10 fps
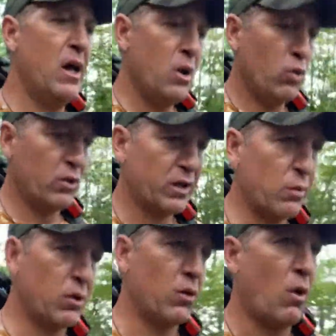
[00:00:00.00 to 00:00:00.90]
We'll see
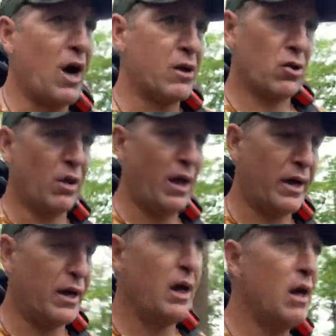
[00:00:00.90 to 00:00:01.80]
what the rocks are like.
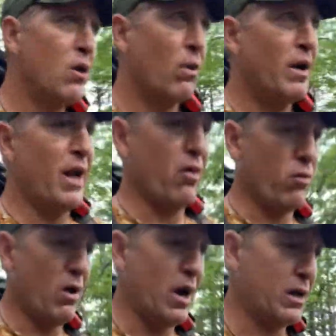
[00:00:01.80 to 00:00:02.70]
Right now the
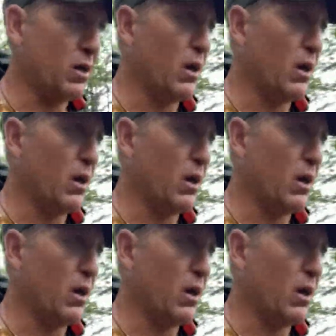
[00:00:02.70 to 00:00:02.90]
rocks are